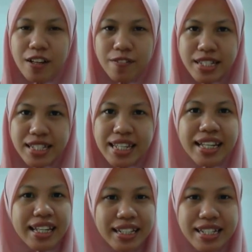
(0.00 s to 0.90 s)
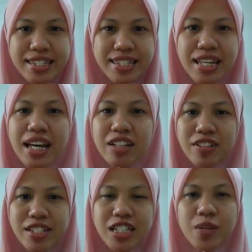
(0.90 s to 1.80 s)
Firstly, catalysts.
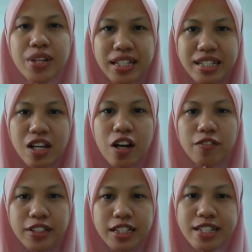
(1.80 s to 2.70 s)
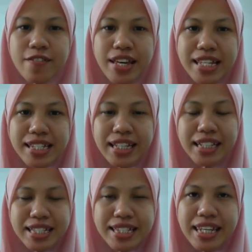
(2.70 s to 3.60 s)
Transition metals often serve as
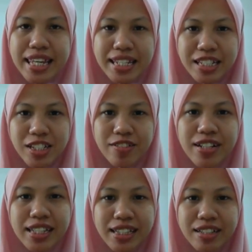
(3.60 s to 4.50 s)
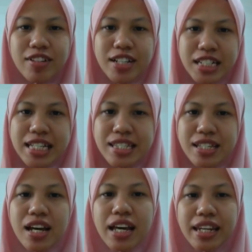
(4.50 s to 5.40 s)
catalysts in energy-related reactions.
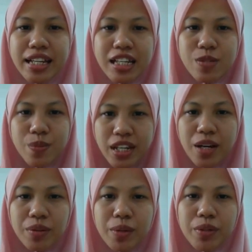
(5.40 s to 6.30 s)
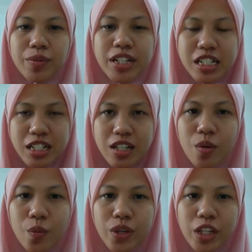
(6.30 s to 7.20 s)
They can speed up chemical reaction
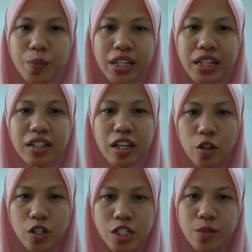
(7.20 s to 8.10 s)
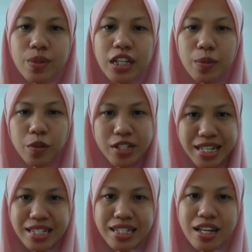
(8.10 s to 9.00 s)
without being consumed in the
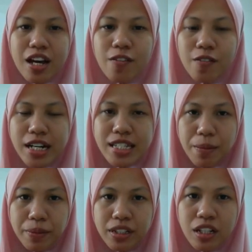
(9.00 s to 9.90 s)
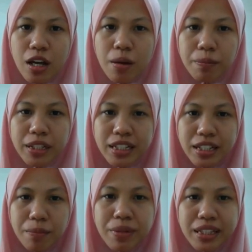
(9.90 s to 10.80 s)
process. For example,
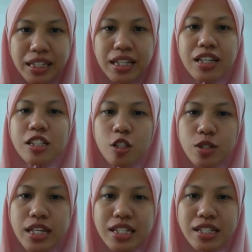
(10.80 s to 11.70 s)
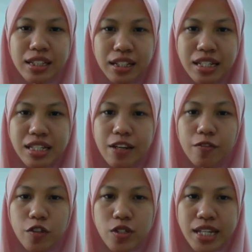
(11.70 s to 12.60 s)
platinum PT is used as catalyst in
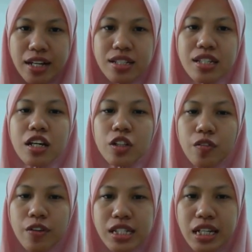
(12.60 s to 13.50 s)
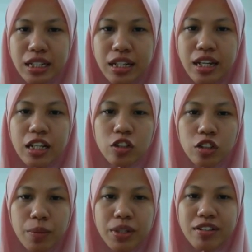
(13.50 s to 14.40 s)
fuel cells to facilitate the
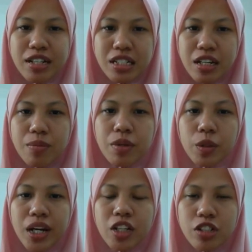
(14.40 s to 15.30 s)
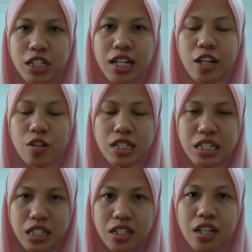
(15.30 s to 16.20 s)
electrochemical reaction between hydrogen and
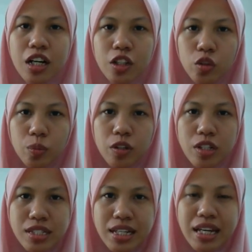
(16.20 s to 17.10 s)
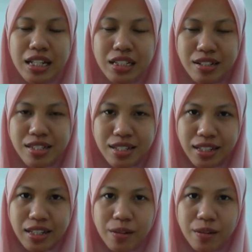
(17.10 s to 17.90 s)
oxygen to producing electricity.